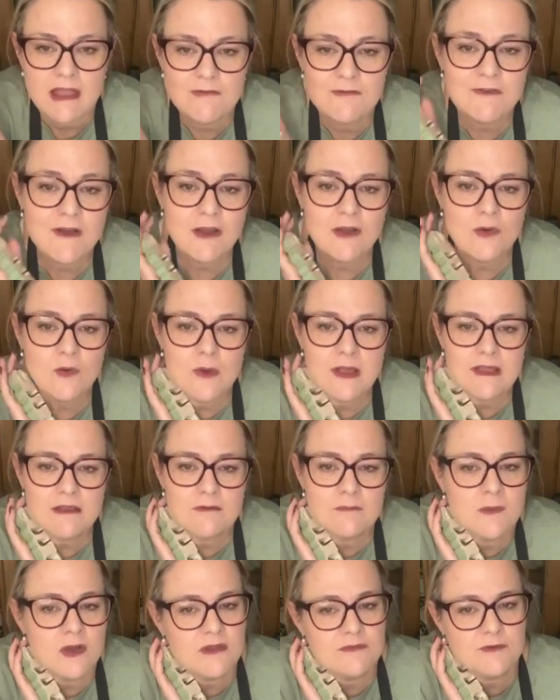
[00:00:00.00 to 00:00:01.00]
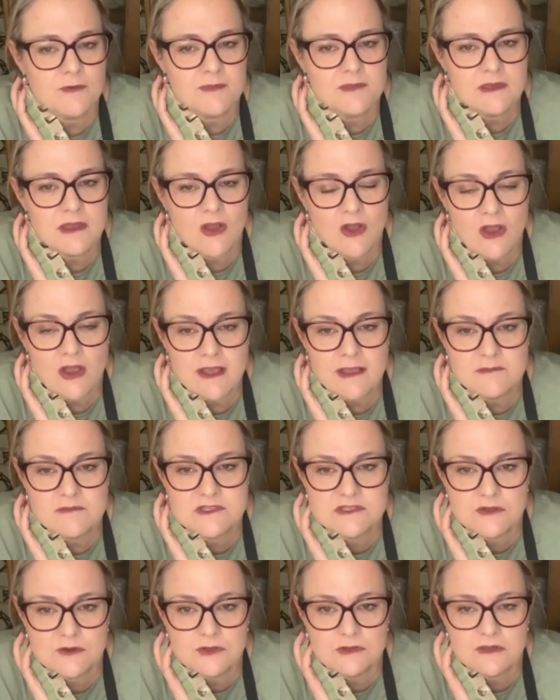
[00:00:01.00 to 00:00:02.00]
How far away am I from I
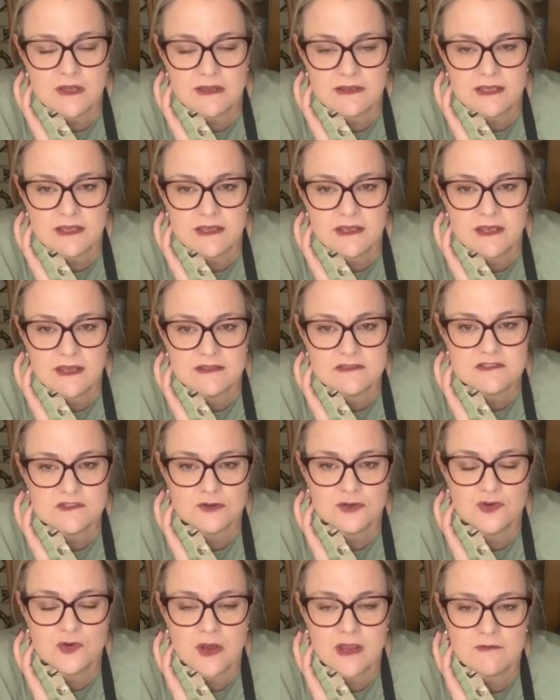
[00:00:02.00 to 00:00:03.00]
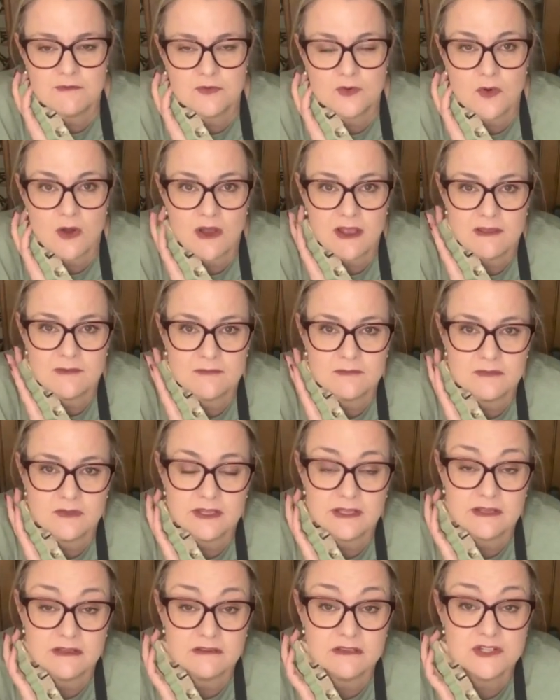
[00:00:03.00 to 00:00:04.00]
am so lucky and so grateful. I
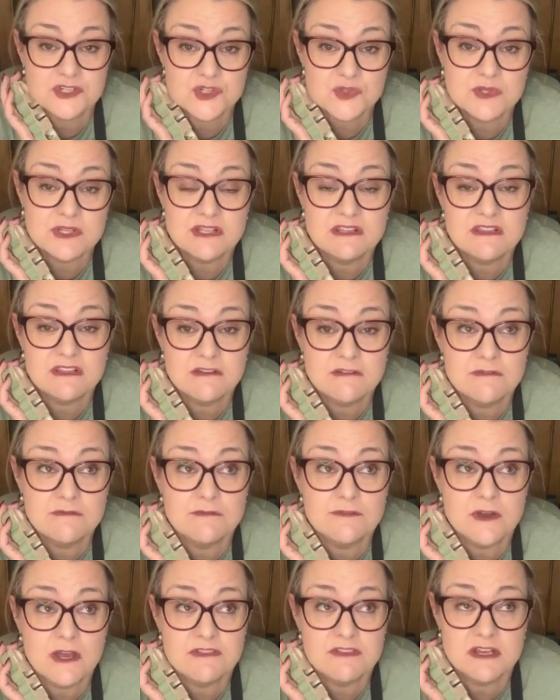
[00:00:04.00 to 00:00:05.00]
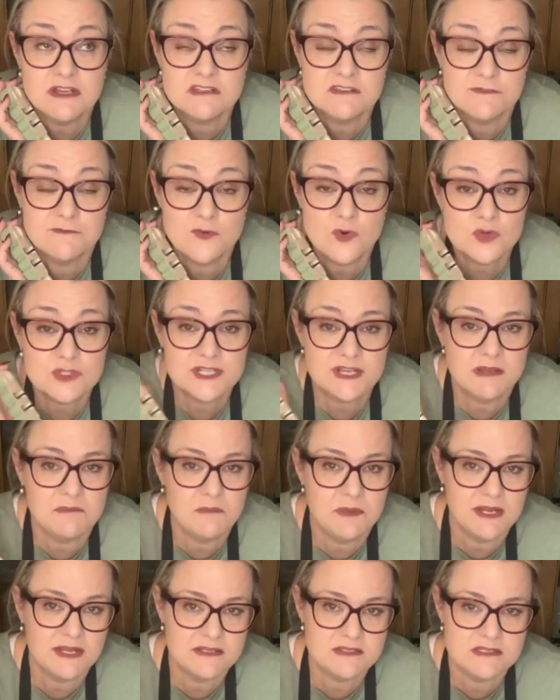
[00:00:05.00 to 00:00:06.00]
am like literally live, I think it's
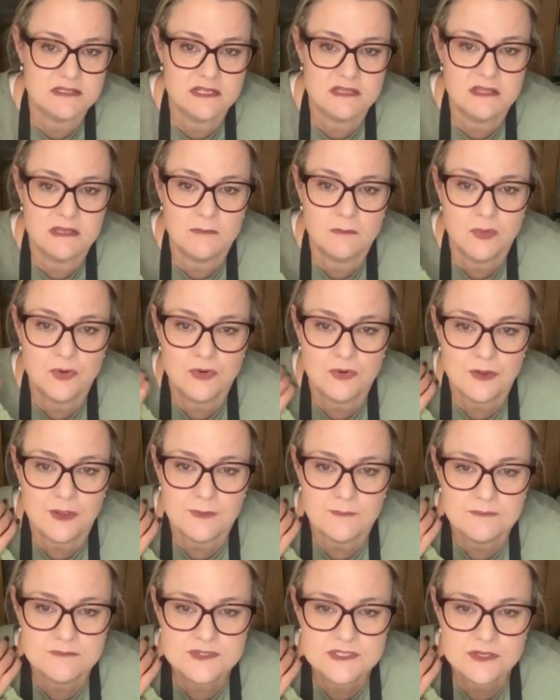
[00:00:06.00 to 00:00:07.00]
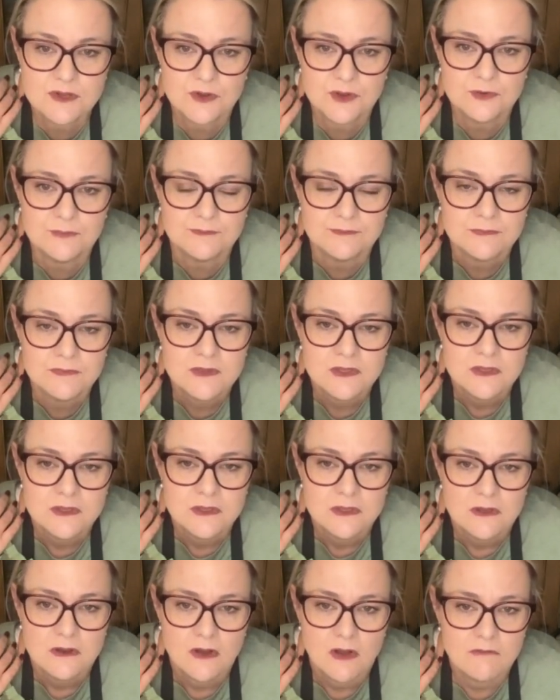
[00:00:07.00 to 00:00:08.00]
14 minutes to the Emporium. So
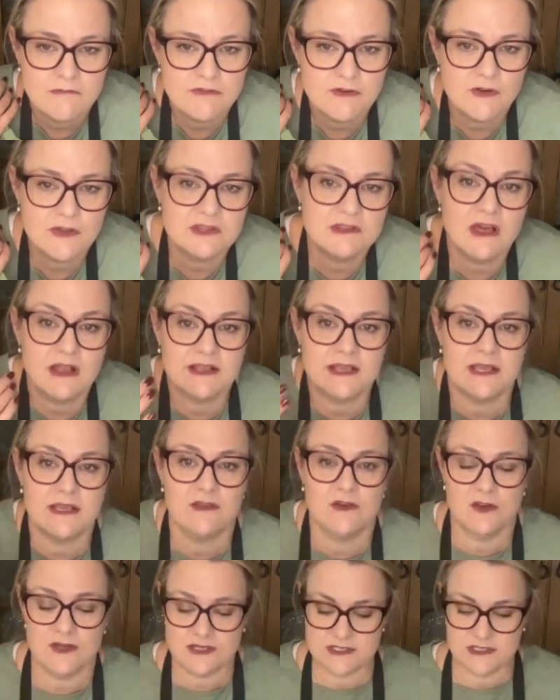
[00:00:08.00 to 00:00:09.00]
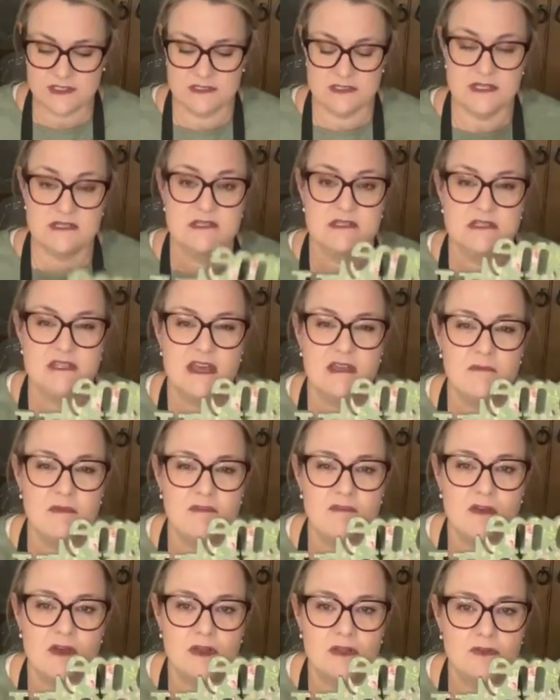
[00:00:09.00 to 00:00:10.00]
I'm very lucky. Chris, it doesn't
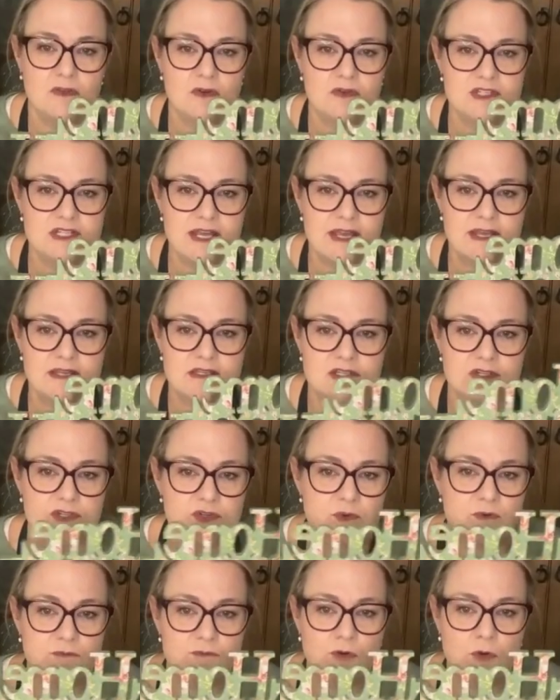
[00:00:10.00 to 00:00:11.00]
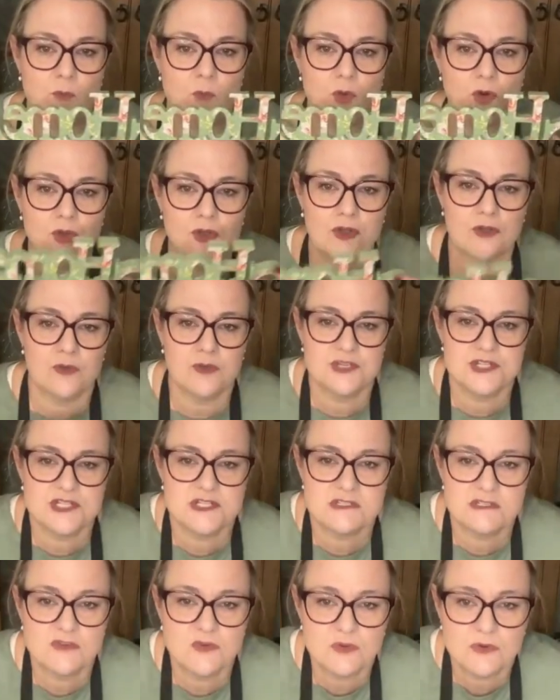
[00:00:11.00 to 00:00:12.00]
take me very long to get to and from work,
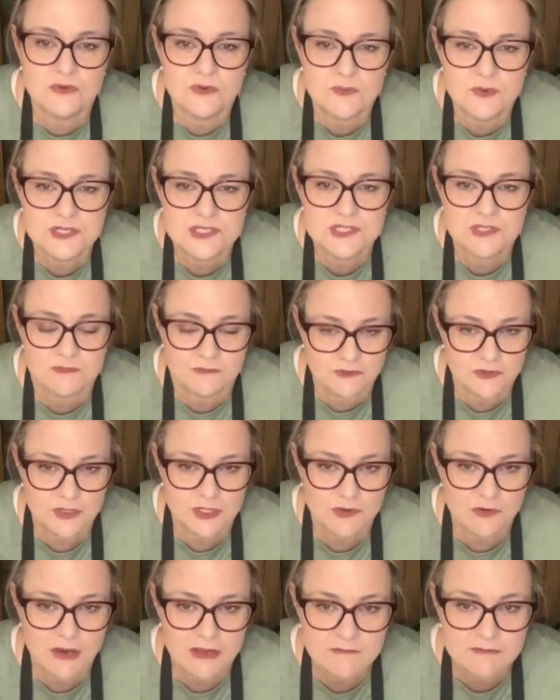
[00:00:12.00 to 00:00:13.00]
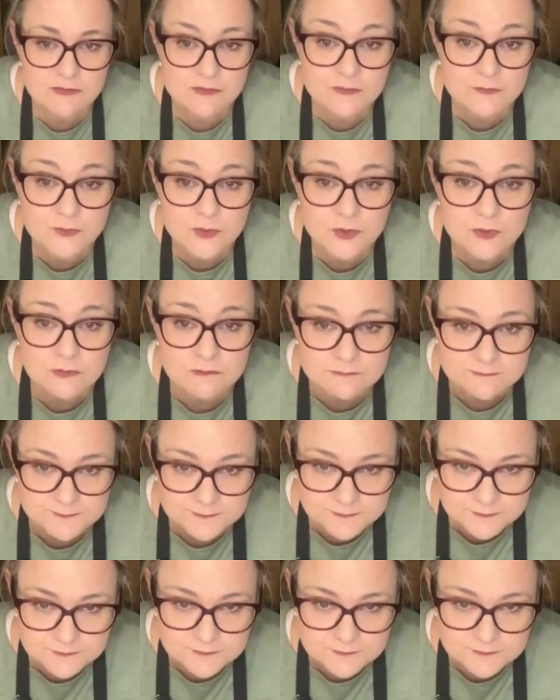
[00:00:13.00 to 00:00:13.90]
which is good, which I'm very grateful for.